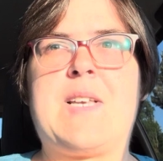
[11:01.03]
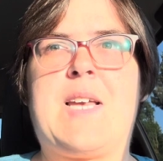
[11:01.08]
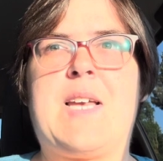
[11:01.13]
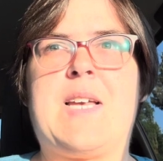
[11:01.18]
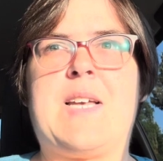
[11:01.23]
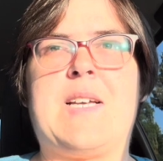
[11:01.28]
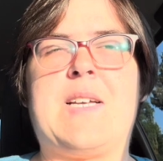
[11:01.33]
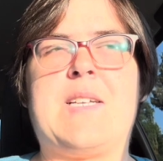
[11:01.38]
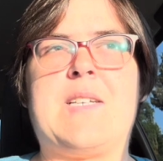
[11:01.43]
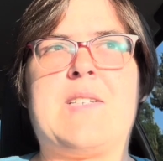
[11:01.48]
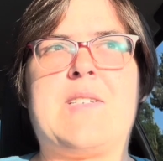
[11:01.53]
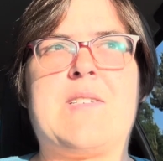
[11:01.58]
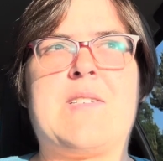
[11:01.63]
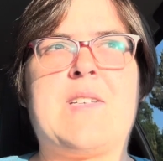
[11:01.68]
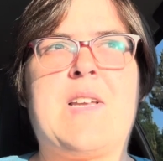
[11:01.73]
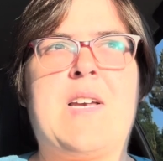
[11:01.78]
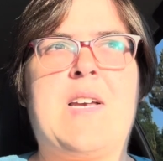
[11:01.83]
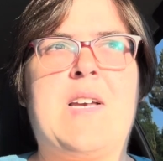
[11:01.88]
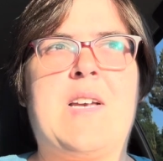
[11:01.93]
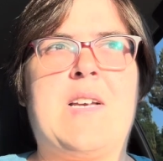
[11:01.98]
and
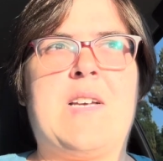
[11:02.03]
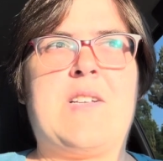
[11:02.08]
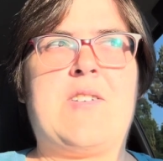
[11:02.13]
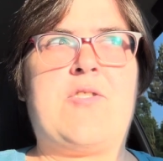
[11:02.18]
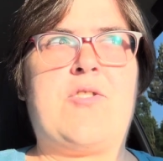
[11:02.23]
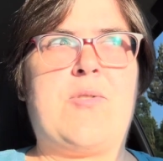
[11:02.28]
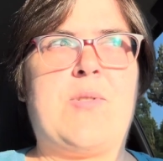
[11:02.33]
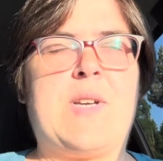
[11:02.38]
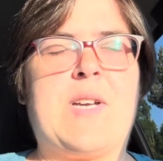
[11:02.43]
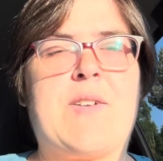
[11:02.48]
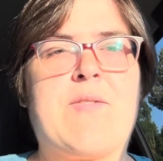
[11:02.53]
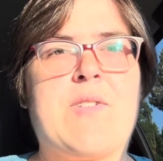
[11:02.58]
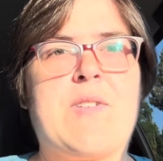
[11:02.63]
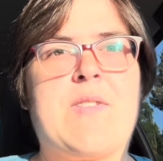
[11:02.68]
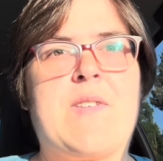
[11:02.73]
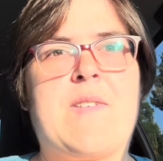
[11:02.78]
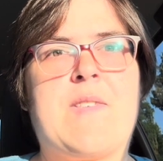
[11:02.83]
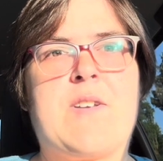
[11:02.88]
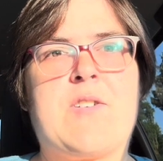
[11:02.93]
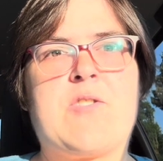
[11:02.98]
doing
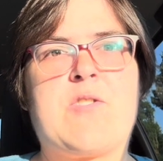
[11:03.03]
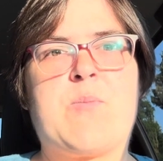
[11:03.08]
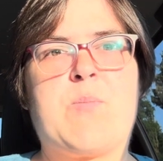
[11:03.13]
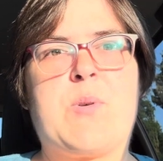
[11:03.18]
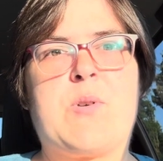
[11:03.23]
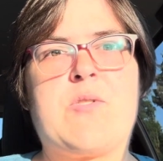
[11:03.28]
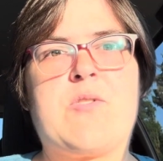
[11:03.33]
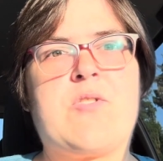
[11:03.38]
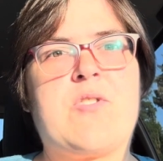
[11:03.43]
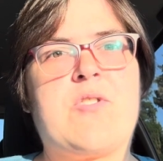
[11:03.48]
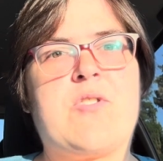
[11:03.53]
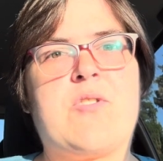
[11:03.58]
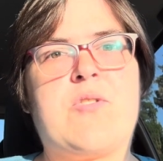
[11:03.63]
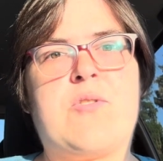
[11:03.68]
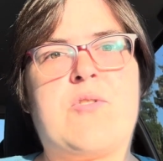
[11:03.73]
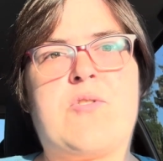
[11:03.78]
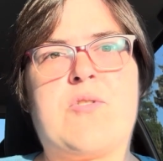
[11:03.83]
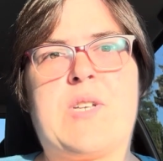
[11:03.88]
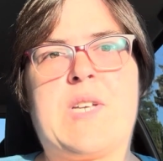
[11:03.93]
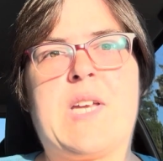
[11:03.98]
everything they're supposed to do,
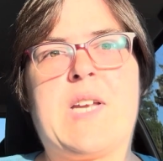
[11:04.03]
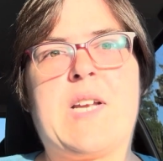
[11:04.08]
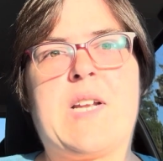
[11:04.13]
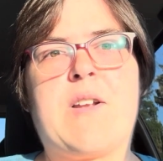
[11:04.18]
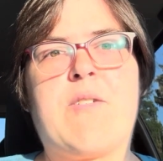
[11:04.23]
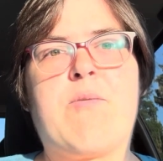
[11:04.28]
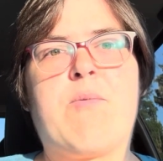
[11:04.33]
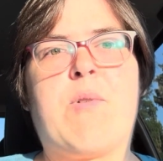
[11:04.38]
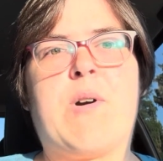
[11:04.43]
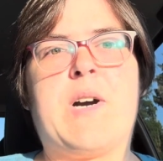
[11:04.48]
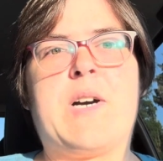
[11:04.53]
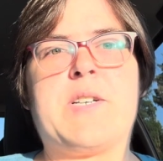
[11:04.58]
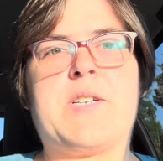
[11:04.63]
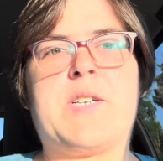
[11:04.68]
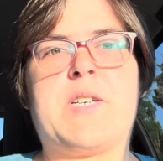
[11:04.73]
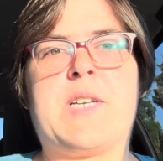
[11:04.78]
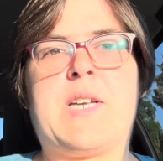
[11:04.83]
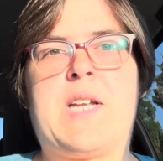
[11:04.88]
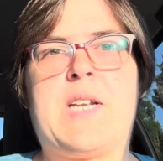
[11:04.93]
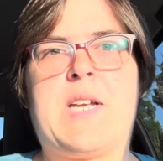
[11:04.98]
drinking enough
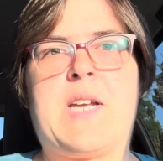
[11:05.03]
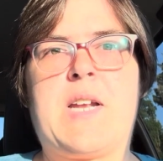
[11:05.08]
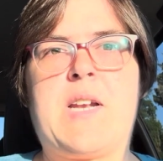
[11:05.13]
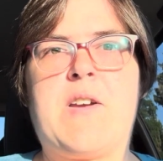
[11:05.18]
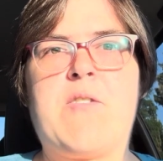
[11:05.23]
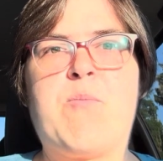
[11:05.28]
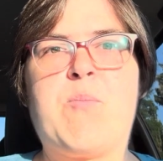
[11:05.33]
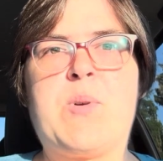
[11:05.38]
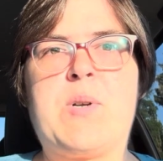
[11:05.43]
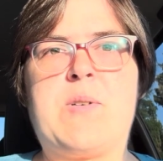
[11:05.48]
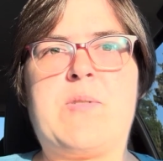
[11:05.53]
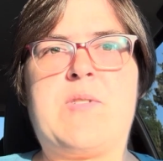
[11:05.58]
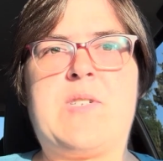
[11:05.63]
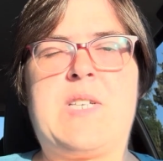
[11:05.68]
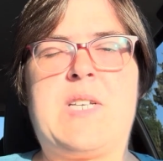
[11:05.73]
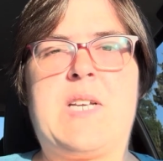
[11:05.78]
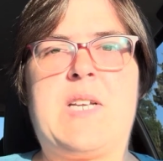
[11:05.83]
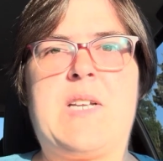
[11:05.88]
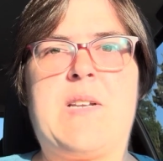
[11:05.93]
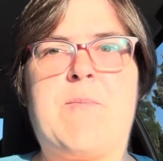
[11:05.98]
water, getting enough
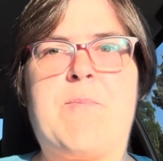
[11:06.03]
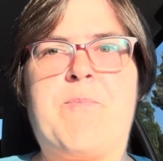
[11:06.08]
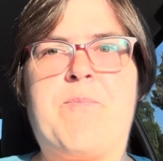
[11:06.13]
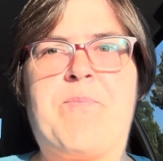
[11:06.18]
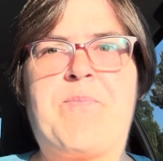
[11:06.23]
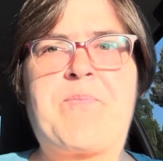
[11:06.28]
protein